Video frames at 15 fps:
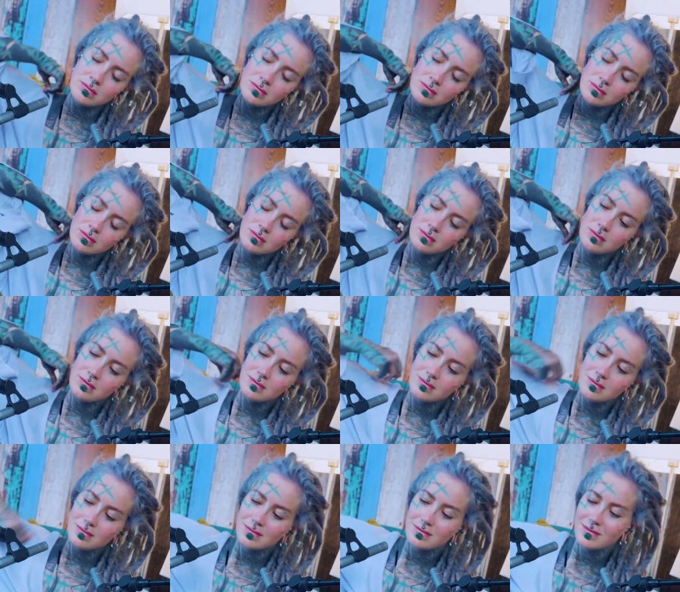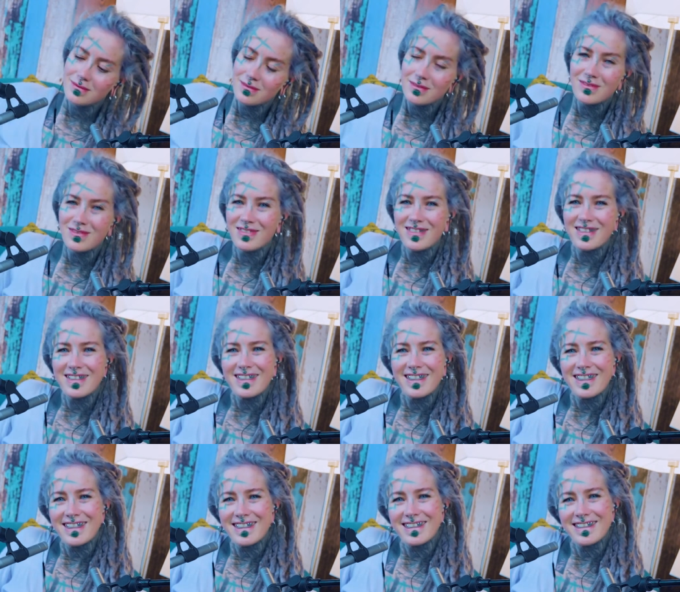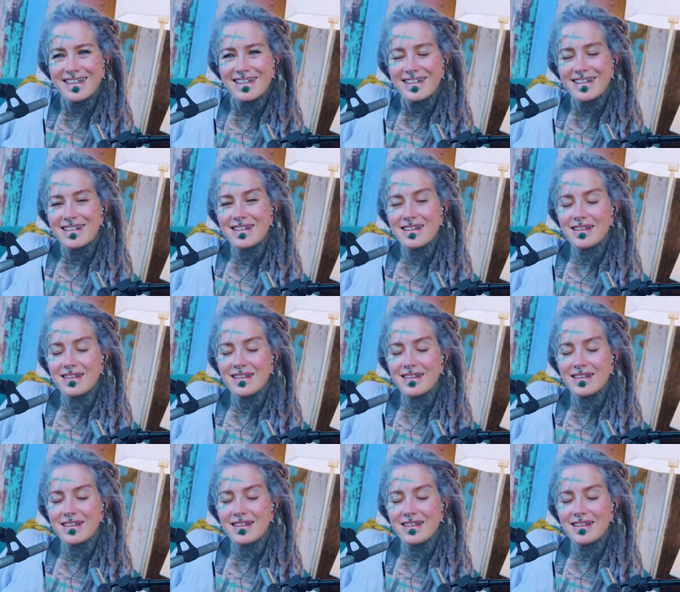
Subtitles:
[no speech]